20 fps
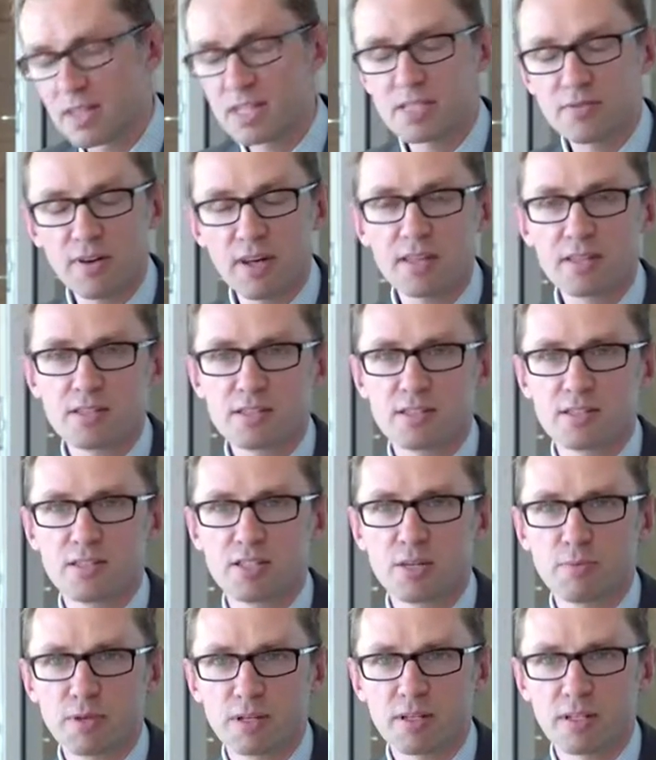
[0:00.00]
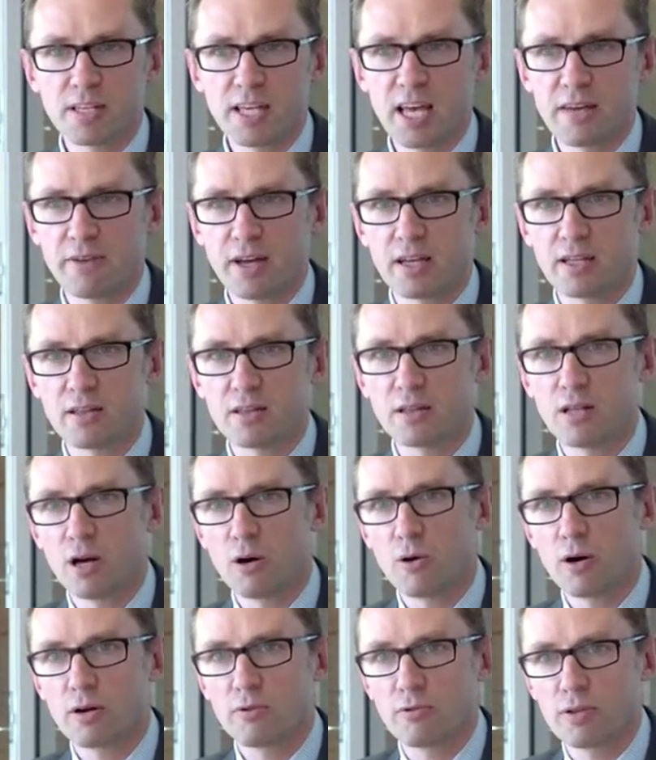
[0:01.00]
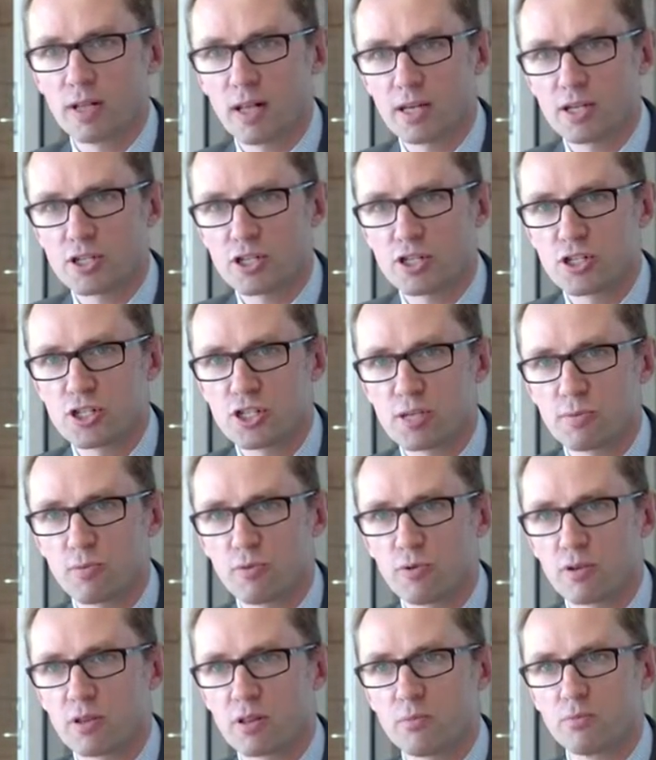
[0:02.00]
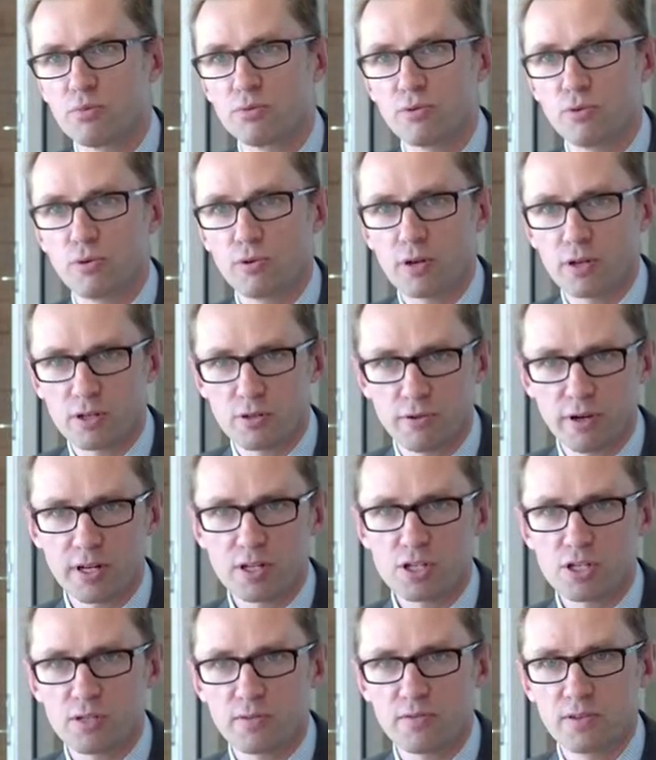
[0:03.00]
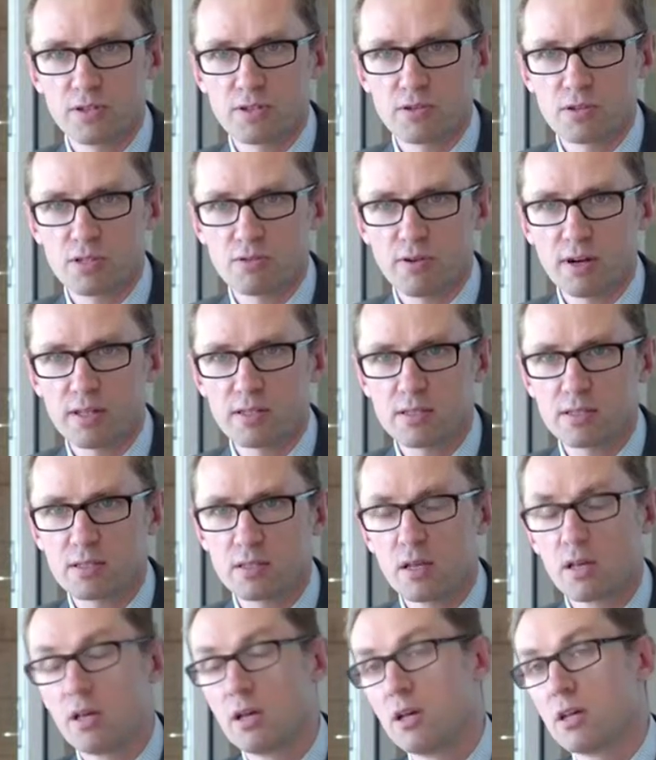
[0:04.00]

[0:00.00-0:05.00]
These funds typically have a lower relationship with the broader direction of interest rates.